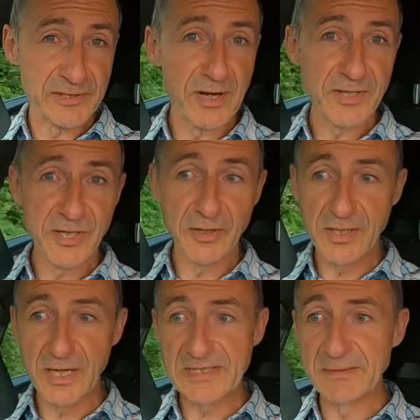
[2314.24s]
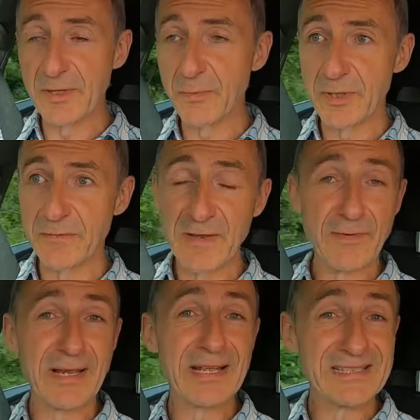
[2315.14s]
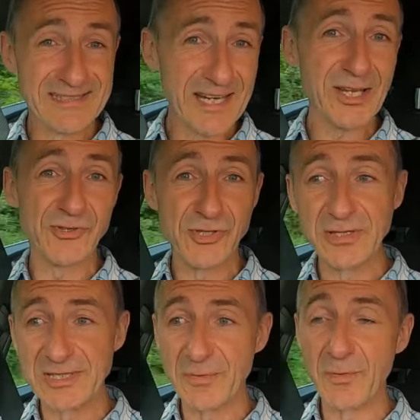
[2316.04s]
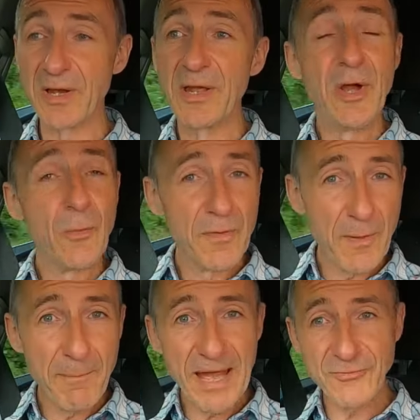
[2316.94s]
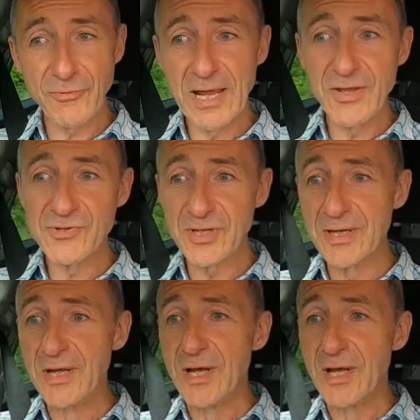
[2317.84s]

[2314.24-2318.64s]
Sorento customer would have even considered choosing one with a petrol engine,